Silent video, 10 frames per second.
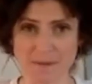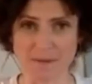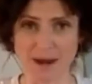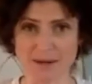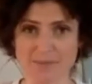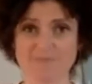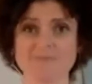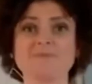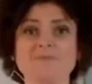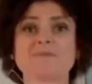buy them,
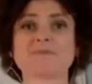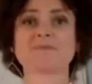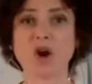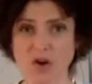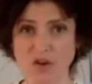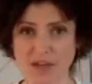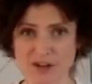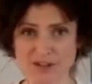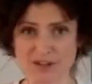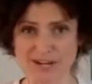all that
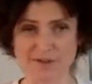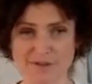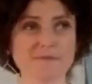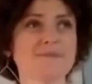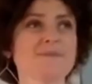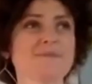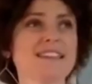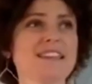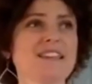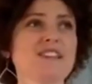good stuff.
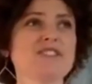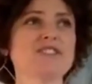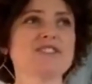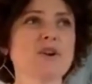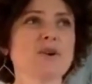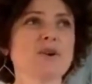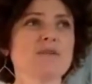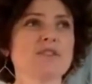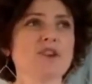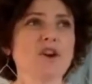So
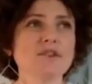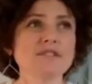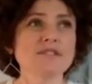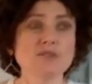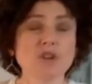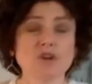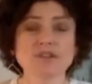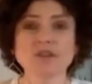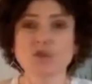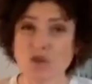they're also
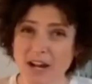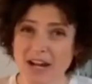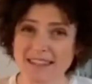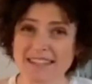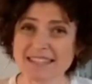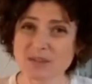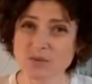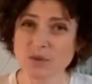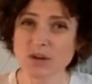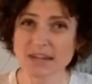so this is
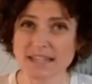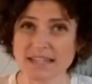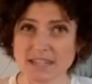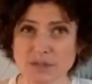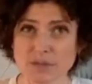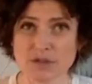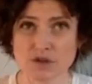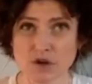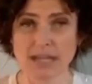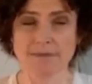where it gets a little bit
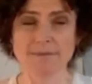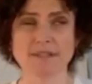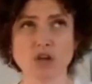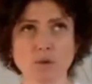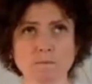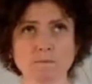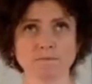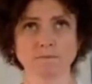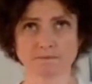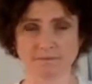tricky. So
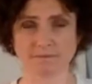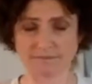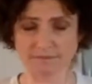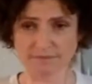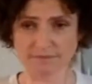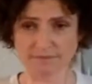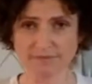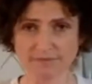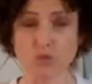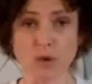
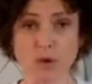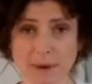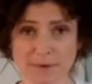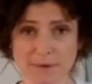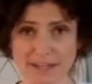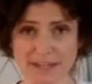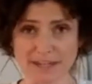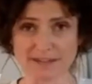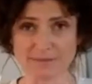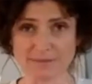red pepper
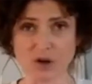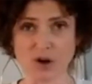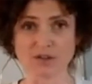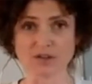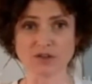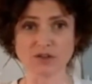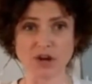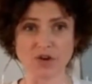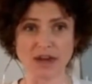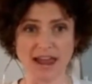flakes are also
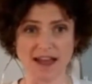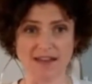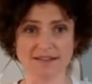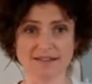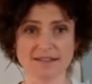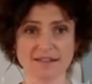known as